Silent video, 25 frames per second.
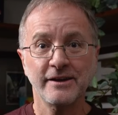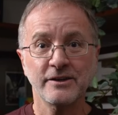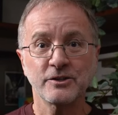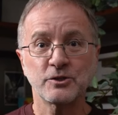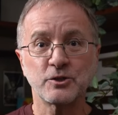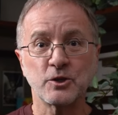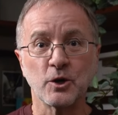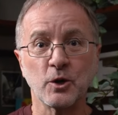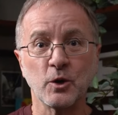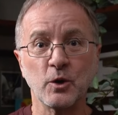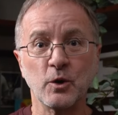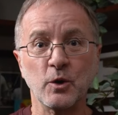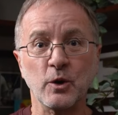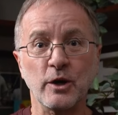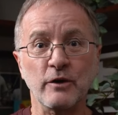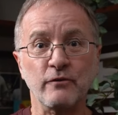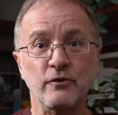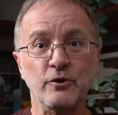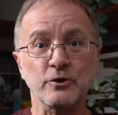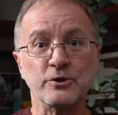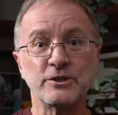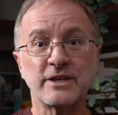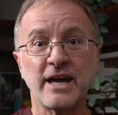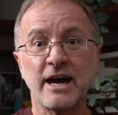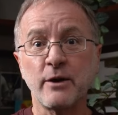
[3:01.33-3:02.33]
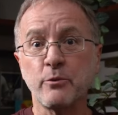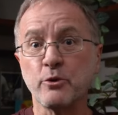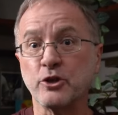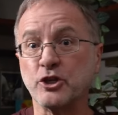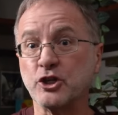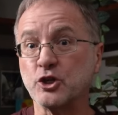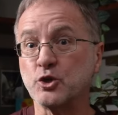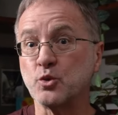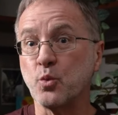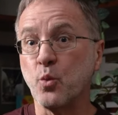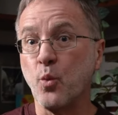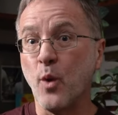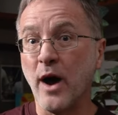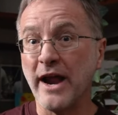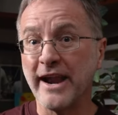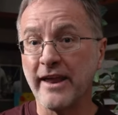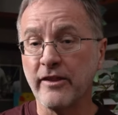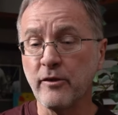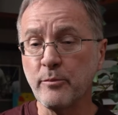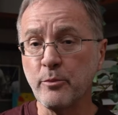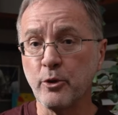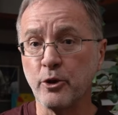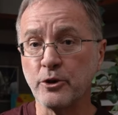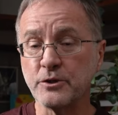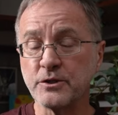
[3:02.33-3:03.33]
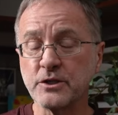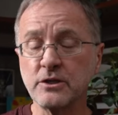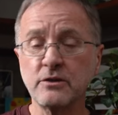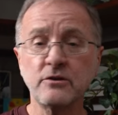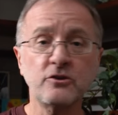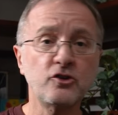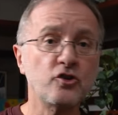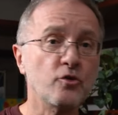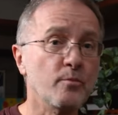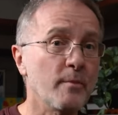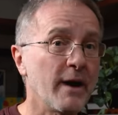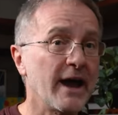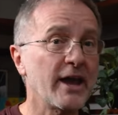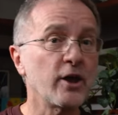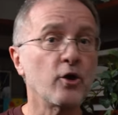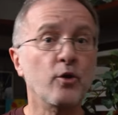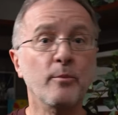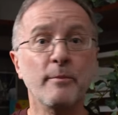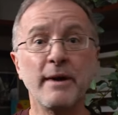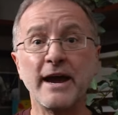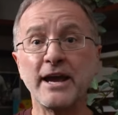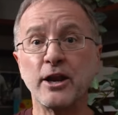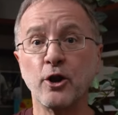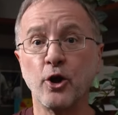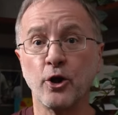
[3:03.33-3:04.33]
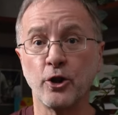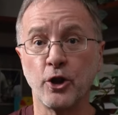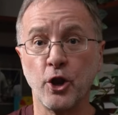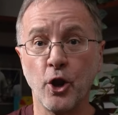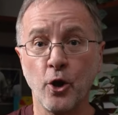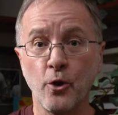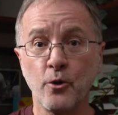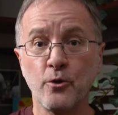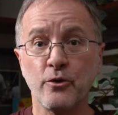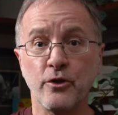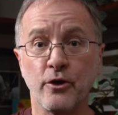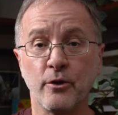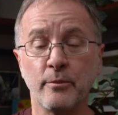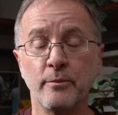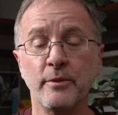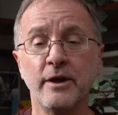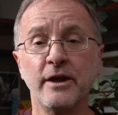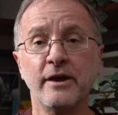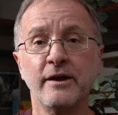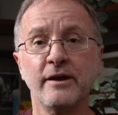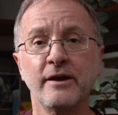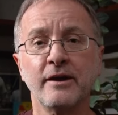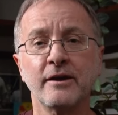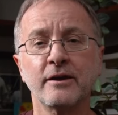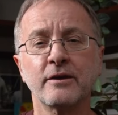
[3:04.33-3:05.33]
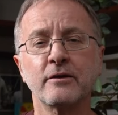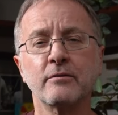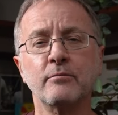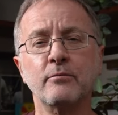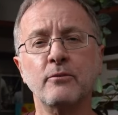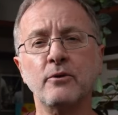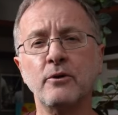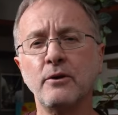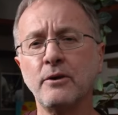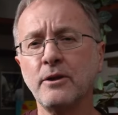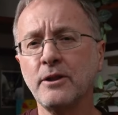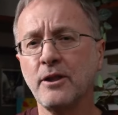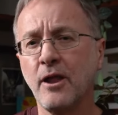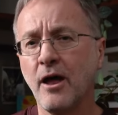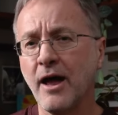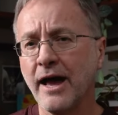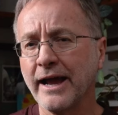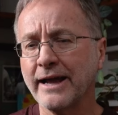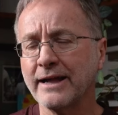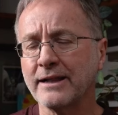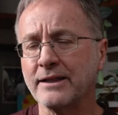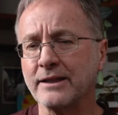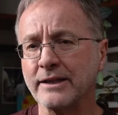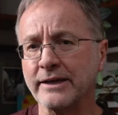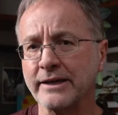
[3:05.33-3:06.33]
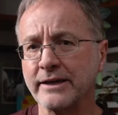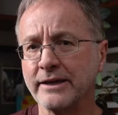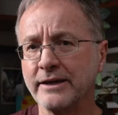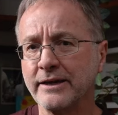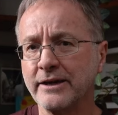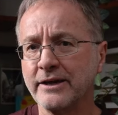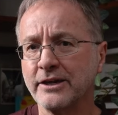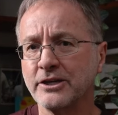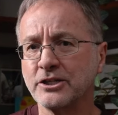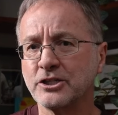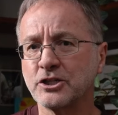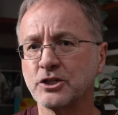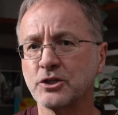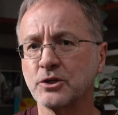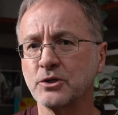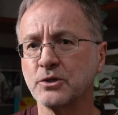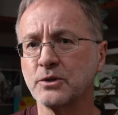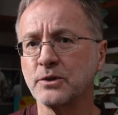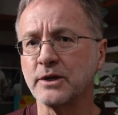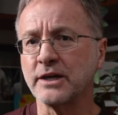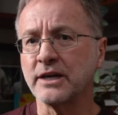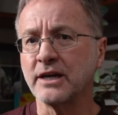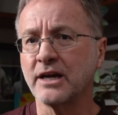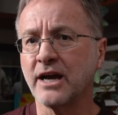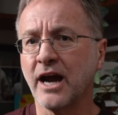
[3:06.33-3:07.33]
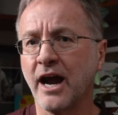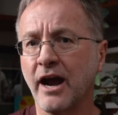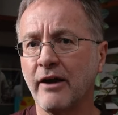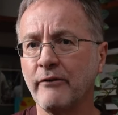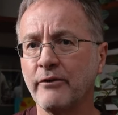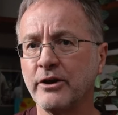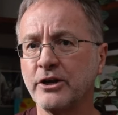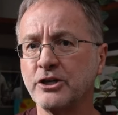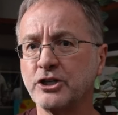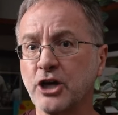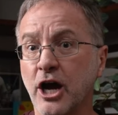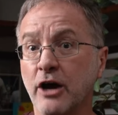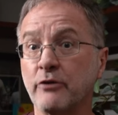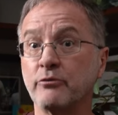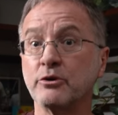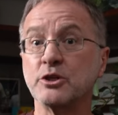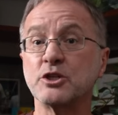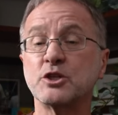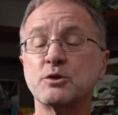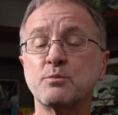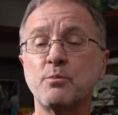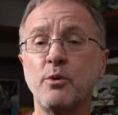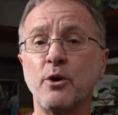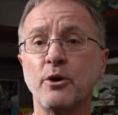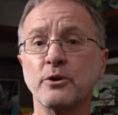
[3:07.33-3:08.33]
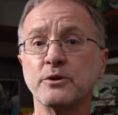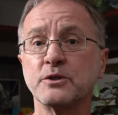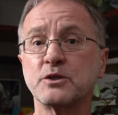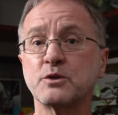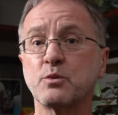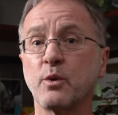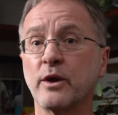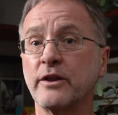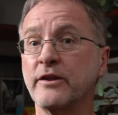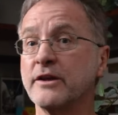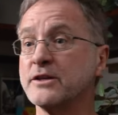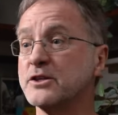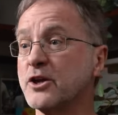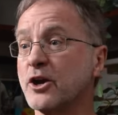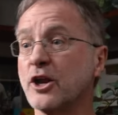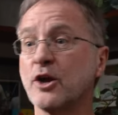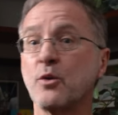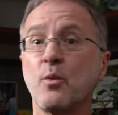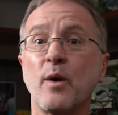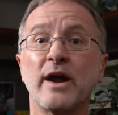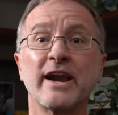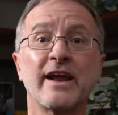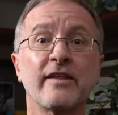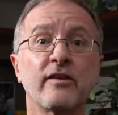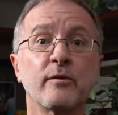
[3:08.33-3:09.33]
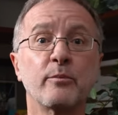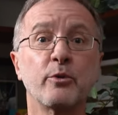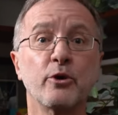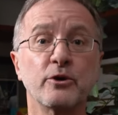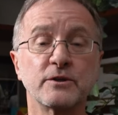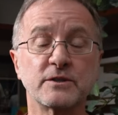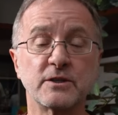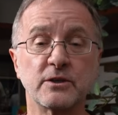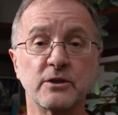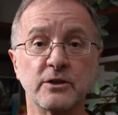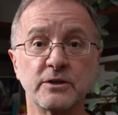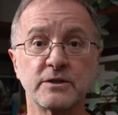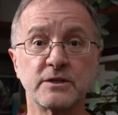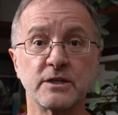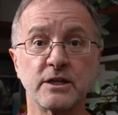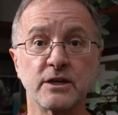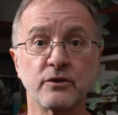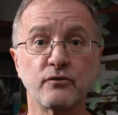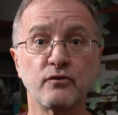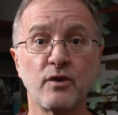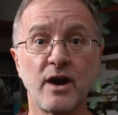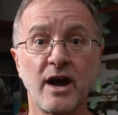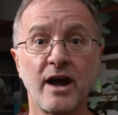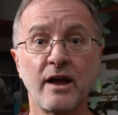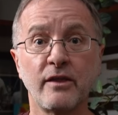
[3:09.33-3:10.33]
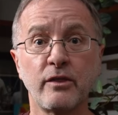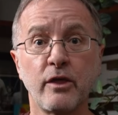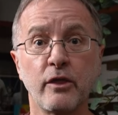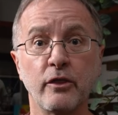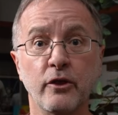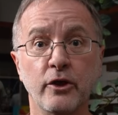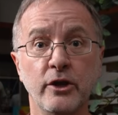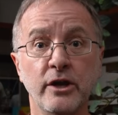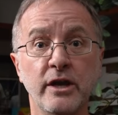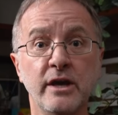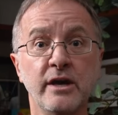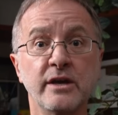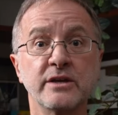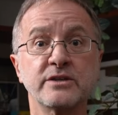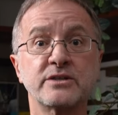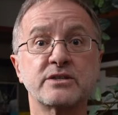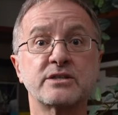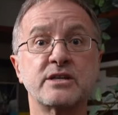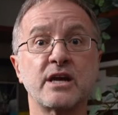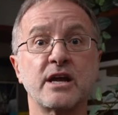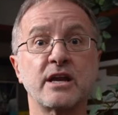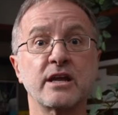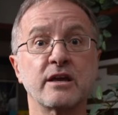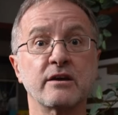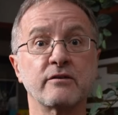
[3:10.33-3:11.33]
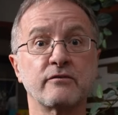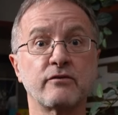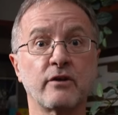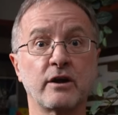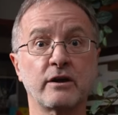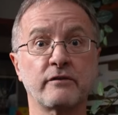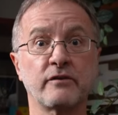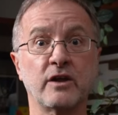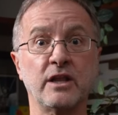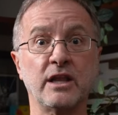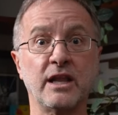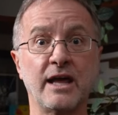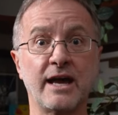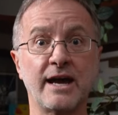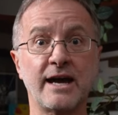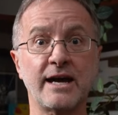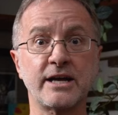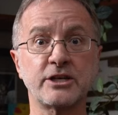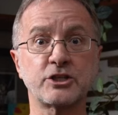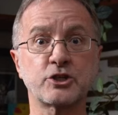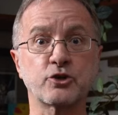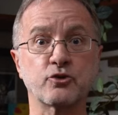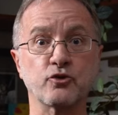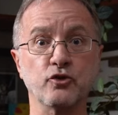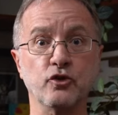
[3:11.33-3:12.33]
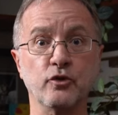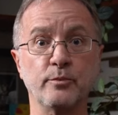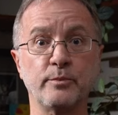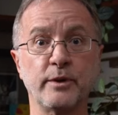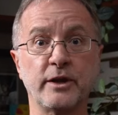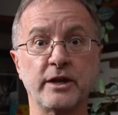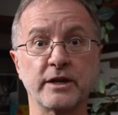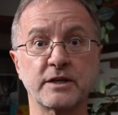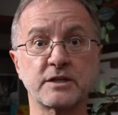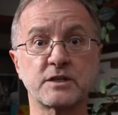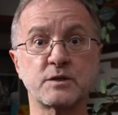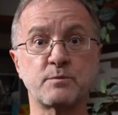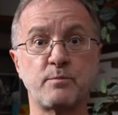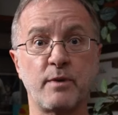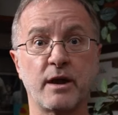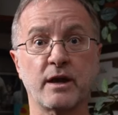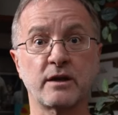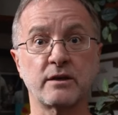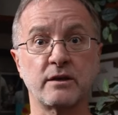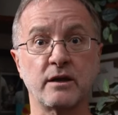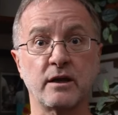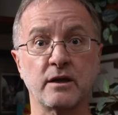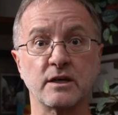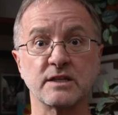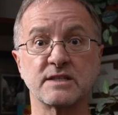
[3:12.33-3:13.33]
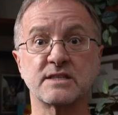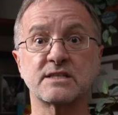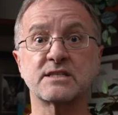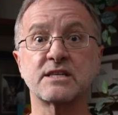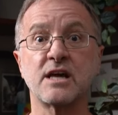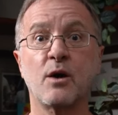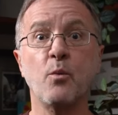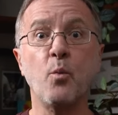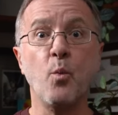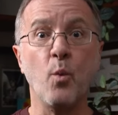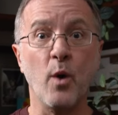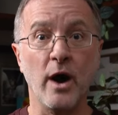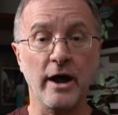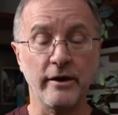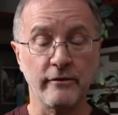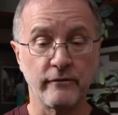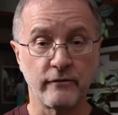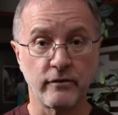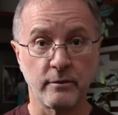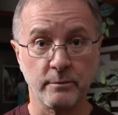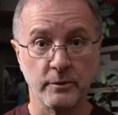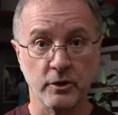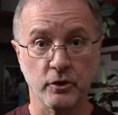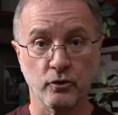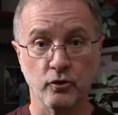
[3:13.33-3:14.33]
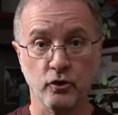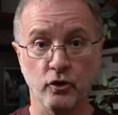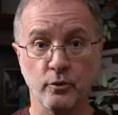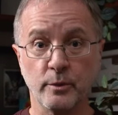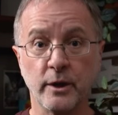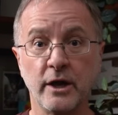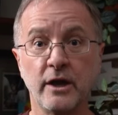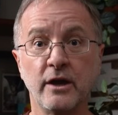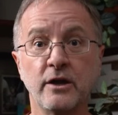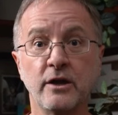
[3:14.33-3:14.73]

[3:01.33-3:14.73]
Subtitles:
So if you start with just one other person, you may or may not know them, you're more likely to encourage a response when there's only one other person listening rather than standing in front of a large group and expecting someone from the group